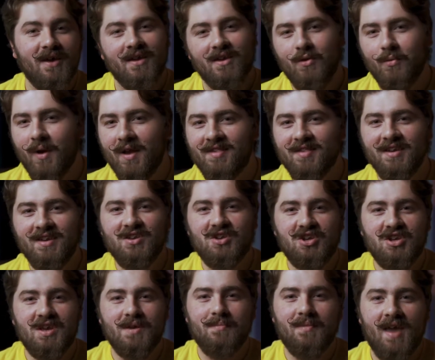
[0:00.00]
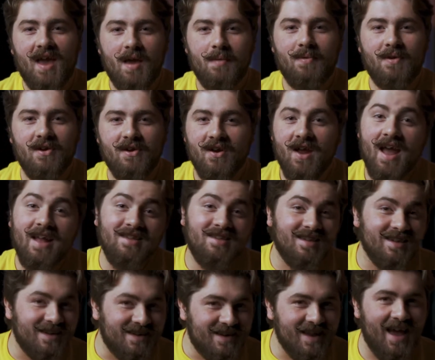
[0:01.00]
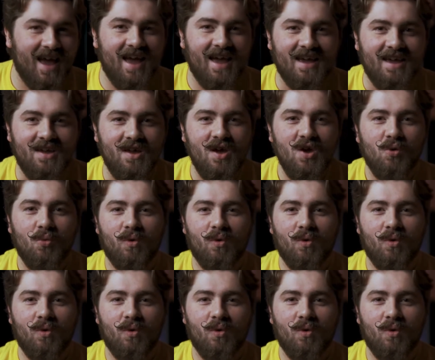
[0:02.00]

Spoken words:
Your resident GM Gabe here, and today